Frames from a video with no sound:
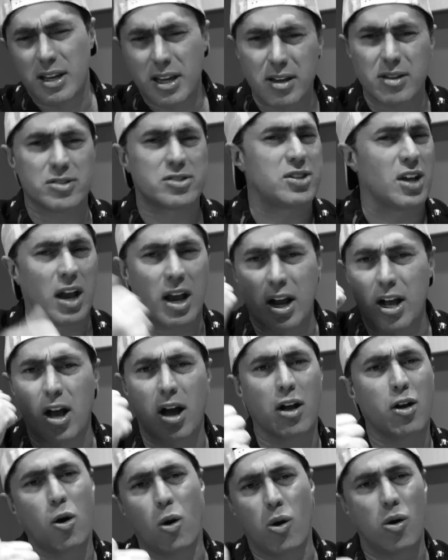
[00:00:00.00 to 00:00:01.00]
get a second. I
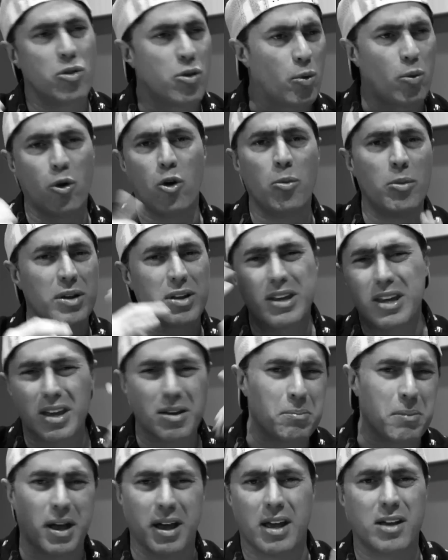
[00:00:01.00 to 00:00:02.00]
got to go in the room and
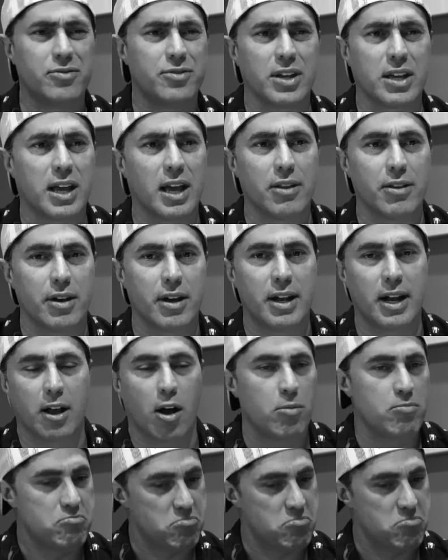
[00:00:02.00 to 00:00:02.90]
get my head together. And I go,